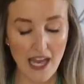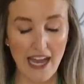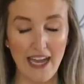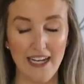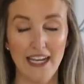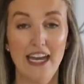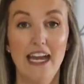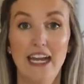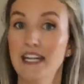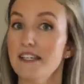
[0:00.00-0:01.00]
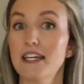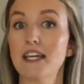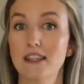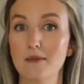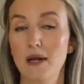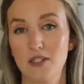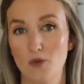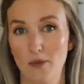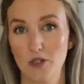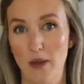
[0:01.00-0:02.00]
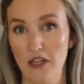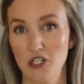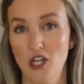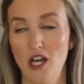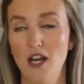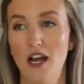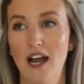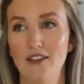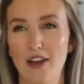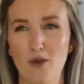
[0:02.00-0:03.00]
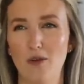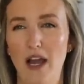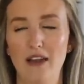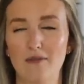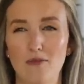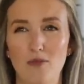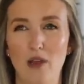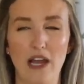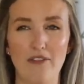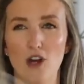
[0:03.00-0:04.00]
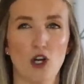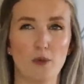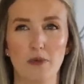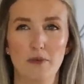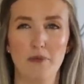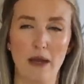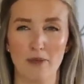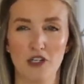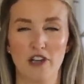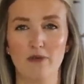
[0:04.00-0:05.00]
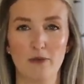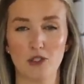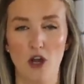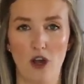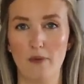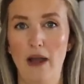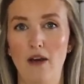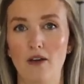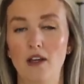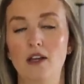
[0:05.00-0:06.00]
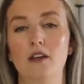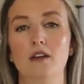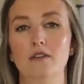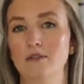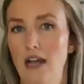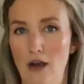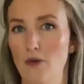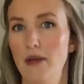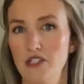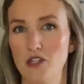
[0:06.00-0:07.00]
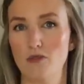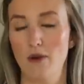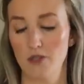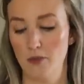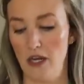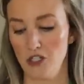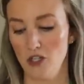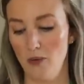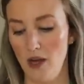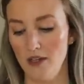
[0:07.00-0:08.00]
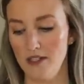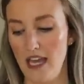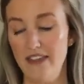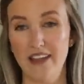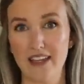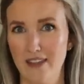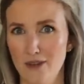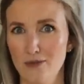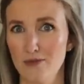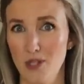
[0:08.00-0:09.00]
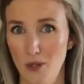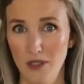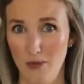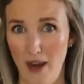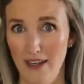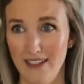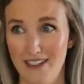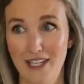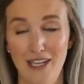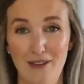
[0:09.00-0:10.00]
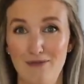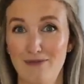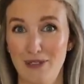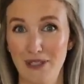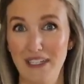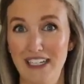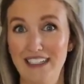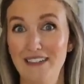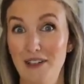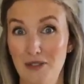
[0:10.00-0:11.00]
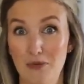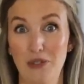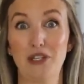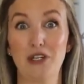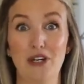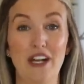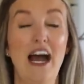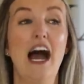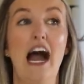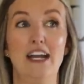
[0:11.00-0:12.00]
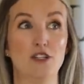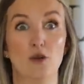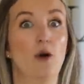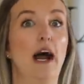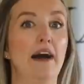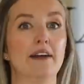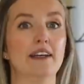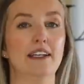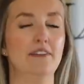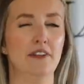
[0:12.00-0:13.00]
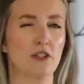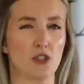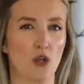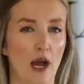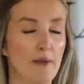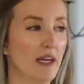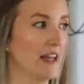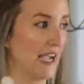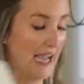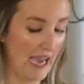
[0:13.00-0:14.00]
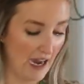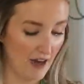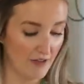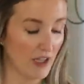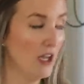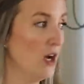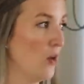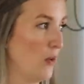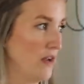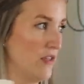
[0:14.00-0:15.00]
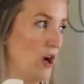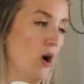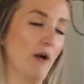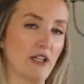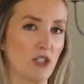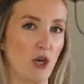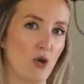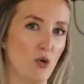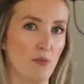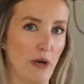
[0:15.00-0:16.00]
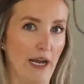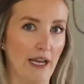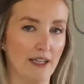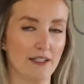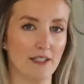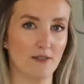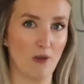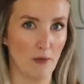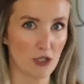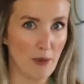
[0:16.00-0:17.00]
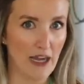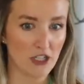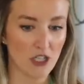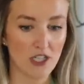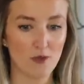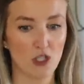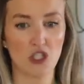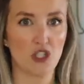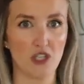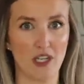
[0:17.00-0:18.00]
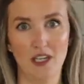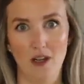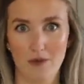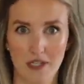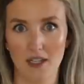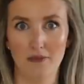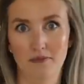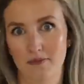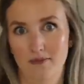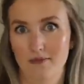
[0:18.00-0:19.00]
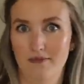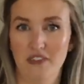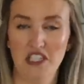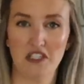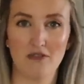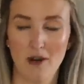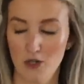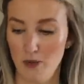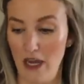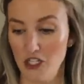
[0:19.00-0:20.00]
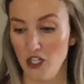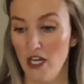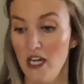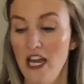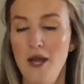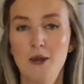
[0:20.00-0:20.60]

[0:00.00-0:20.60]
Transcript: And it is like the best rubber spatula. Like I've heard Pampered Chef people talk about how amazing the rubber spatula was, and like they're totally right. It's like really, it's really good. I don't know how to even describe it. Like I have one of the OXO brand rubber spatulas, which is just like, you know, it's like a decent rubber spatula.